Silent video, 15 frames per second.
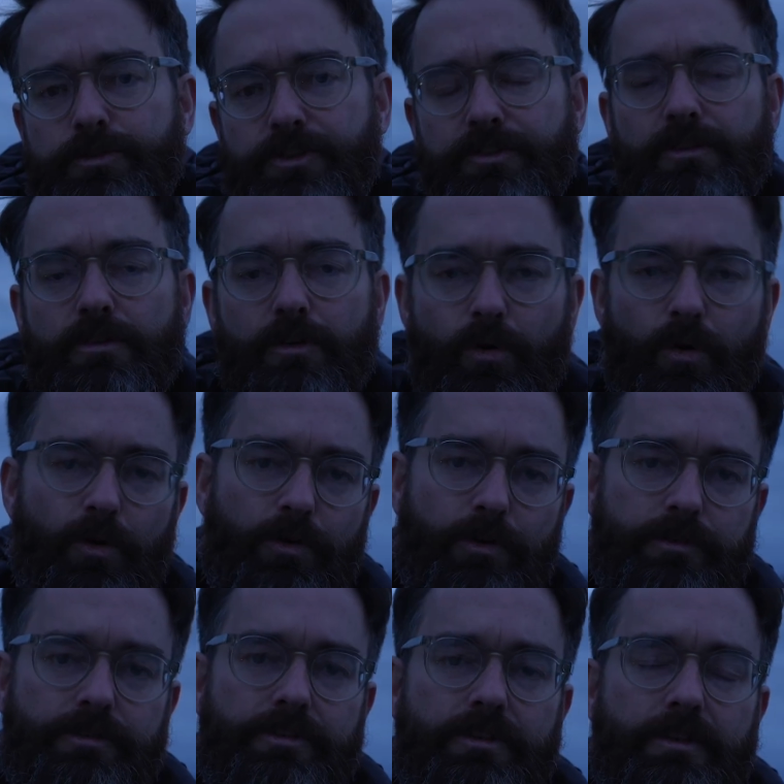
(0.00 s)
to the
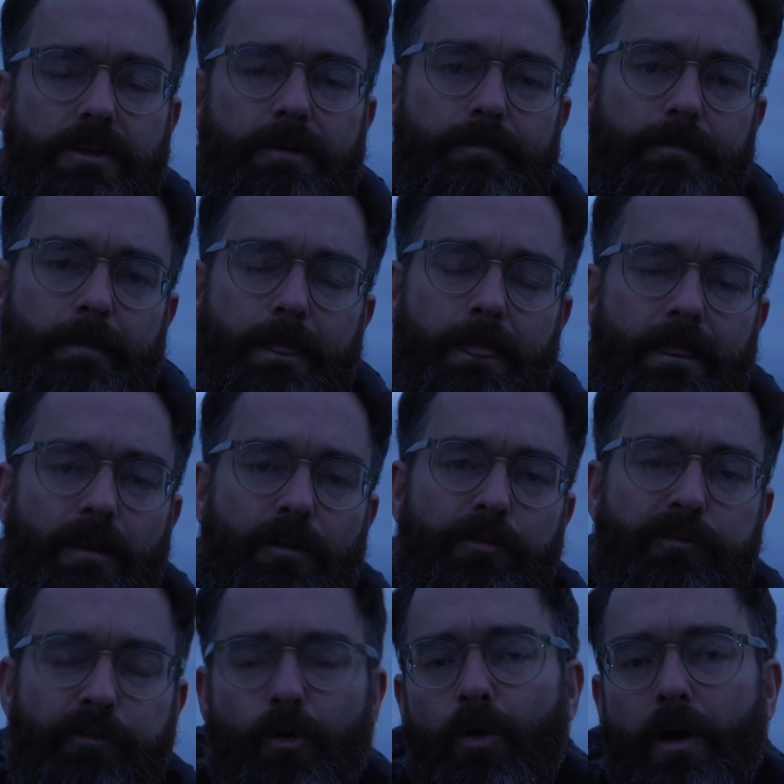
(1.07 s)
Lord
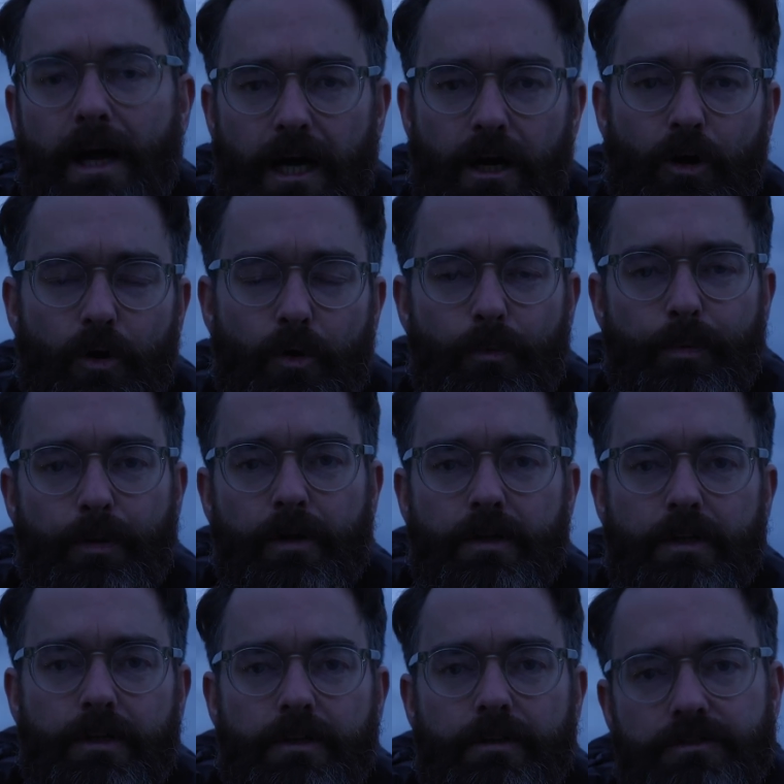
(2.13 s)
for help
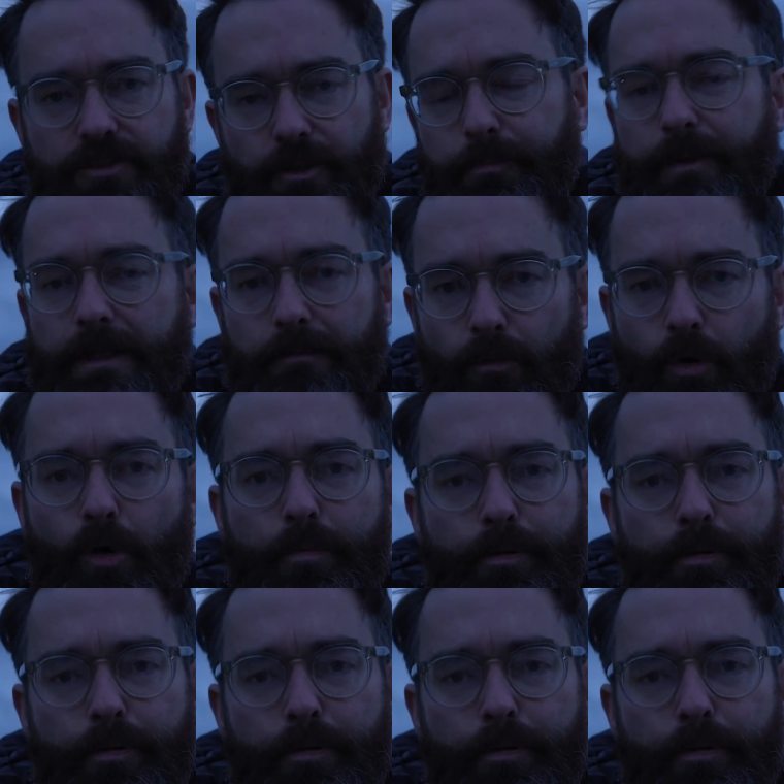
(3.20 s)
to be more